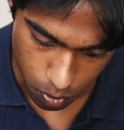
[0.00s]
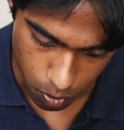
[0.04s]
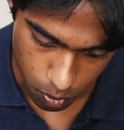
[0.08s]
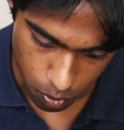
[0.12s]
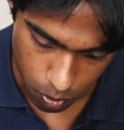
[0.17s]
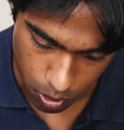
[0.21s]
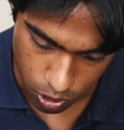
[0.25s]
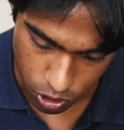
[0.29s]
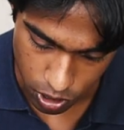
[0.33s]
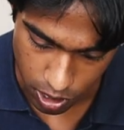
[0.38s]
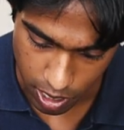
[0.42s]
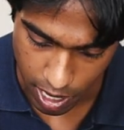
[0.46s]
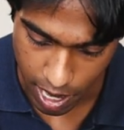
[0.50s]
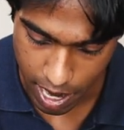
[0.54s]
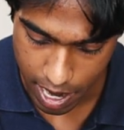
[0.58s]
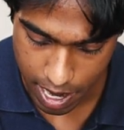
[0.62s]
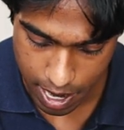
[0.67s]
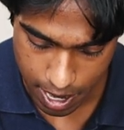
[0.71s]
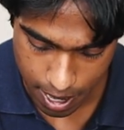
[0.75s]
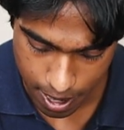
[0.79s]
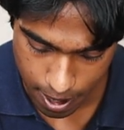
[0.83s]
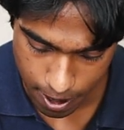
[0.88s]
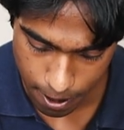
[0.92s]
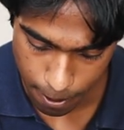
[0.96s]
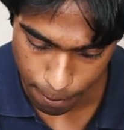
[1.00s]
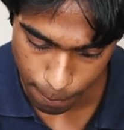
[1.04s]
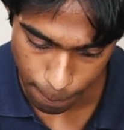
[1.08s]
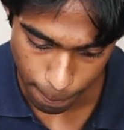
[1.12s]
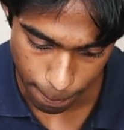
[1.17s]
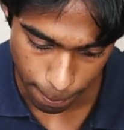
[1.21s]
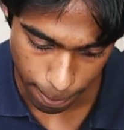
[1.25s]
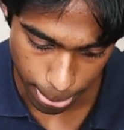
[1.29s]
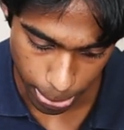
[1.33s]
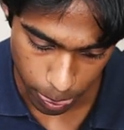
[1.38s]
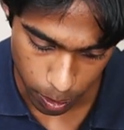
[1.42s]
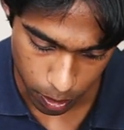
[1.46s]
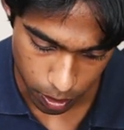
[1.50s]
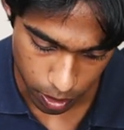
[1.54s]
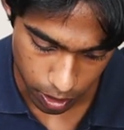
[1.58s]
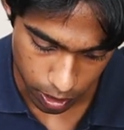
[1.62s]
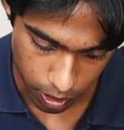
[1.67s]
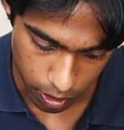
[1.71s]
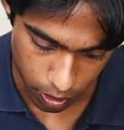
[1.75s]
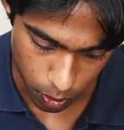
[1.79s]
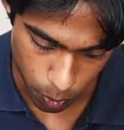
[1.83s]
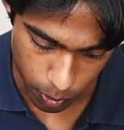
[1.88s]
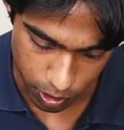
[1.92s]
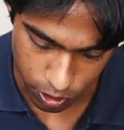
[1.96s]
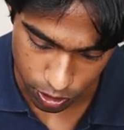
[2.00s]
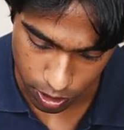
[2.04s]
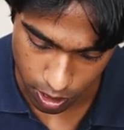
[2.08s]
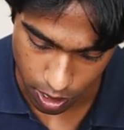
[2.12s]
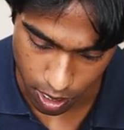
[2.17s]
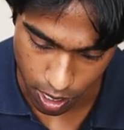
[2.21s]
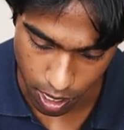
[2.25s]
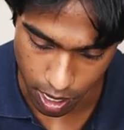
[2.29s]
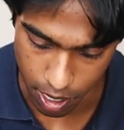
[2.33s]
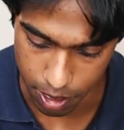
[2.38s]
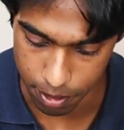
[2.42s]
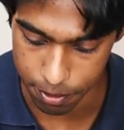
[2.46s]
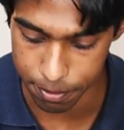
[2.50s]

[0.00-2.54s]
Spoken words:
question 8, and question 9.